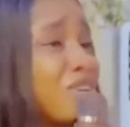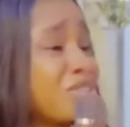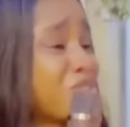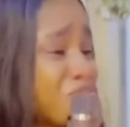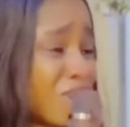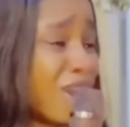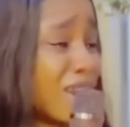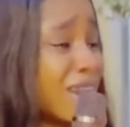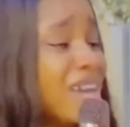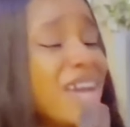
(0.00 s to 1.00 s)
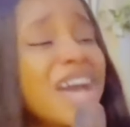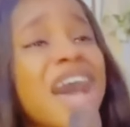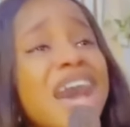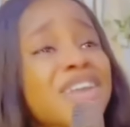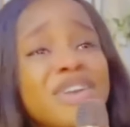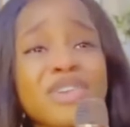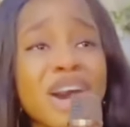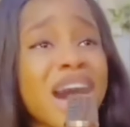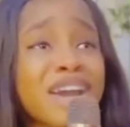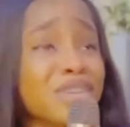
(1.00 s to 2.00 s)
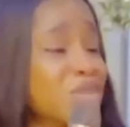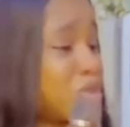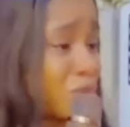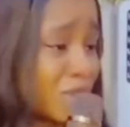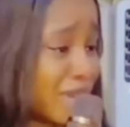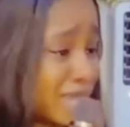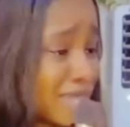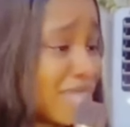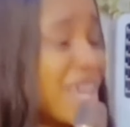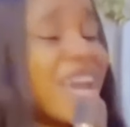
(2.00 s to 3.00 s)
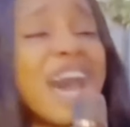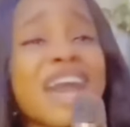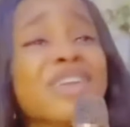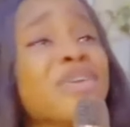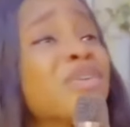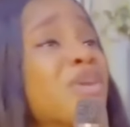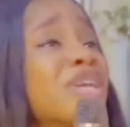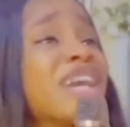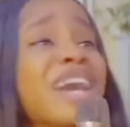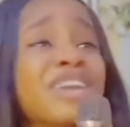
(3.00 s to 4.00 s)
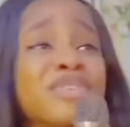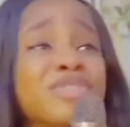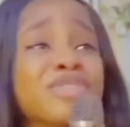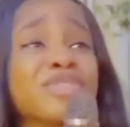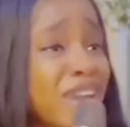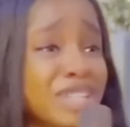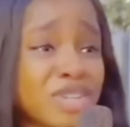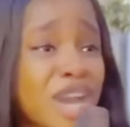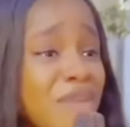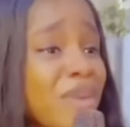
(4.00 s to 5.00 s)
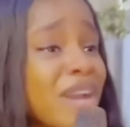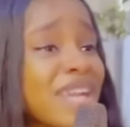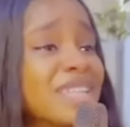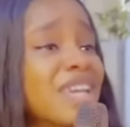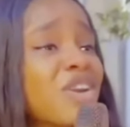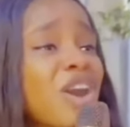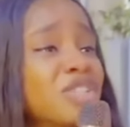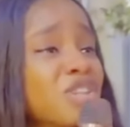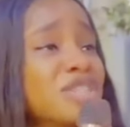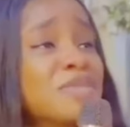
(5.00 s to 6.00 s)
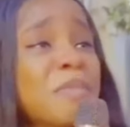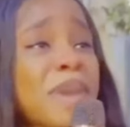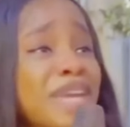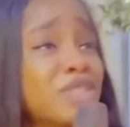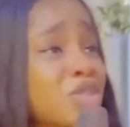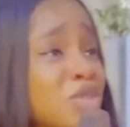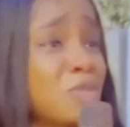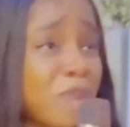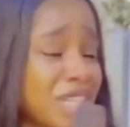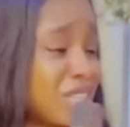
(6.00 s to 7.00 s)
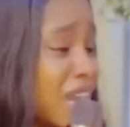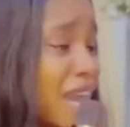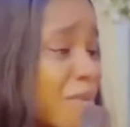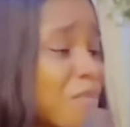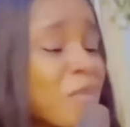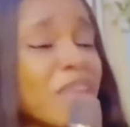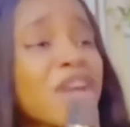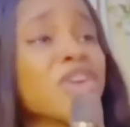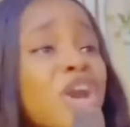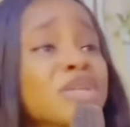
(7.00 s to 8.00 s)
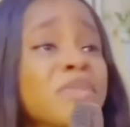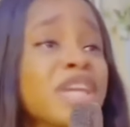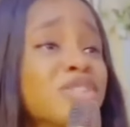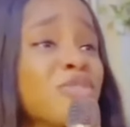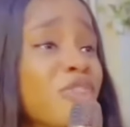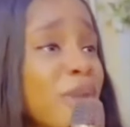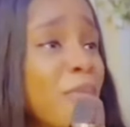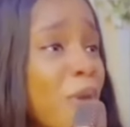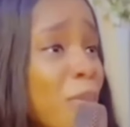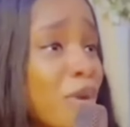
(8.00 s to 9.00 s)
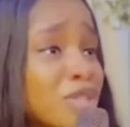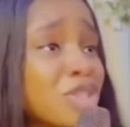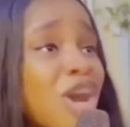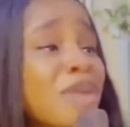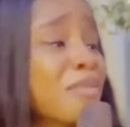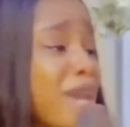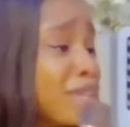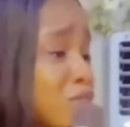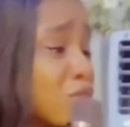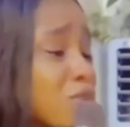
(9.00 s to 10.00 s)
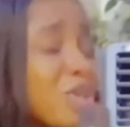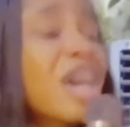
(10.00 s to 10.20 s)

so strong. I don't know how you do it. I don't know the kind of strength you have. And I think God just made you special. God made you for a purpose. God made you.